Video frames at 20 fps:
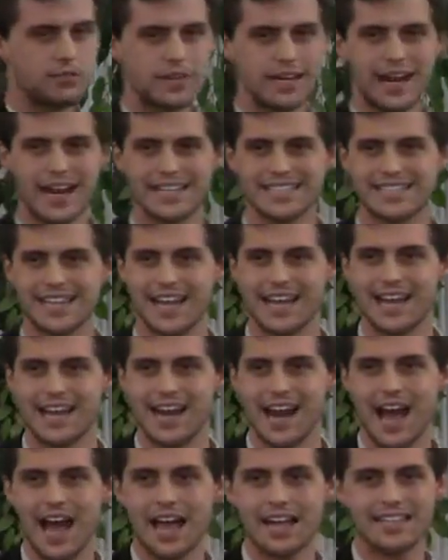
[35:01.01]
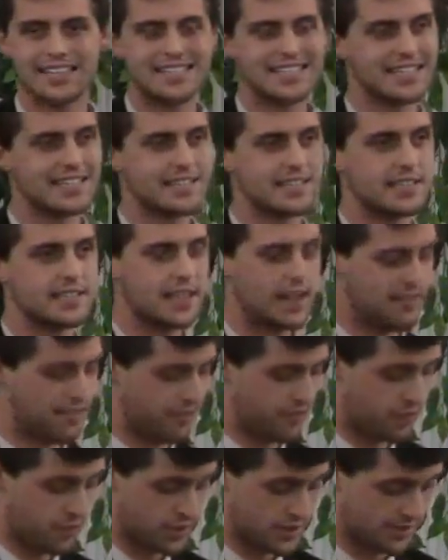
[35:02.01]
read Isaiah 9, 6, and
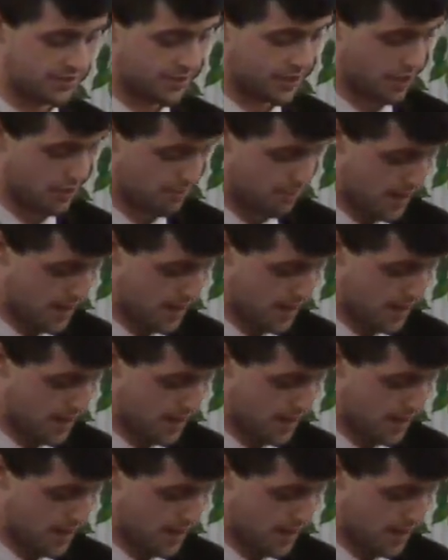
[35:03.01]
7 for us if you don't